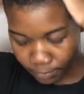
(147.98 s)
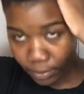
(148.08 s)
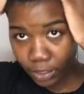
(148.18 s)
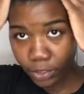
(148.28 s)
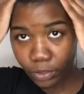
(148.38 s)

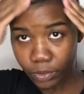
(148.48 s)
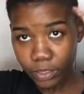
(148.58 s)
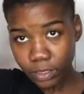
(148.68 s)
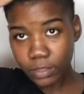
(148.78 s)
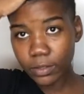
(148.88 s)
Make sure
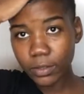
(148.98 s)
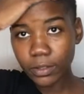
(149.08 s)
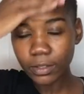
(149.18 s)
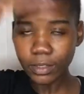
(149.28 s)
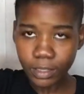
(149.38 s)
it's
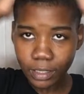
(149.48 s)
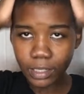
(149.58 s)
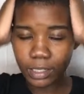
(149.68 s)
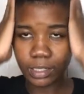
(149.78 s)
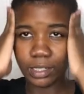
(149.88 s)

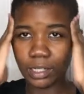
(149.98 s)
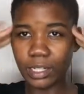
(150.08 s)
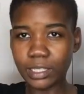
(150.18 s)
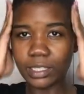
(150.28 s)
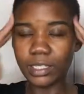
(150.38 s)

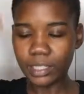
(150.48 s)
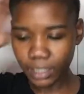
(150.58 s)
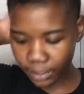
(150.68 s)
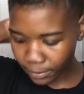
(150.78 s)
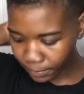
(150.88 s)
nice and
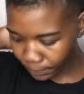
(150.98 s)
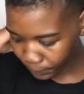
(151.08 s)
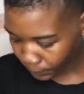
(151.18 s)
damp.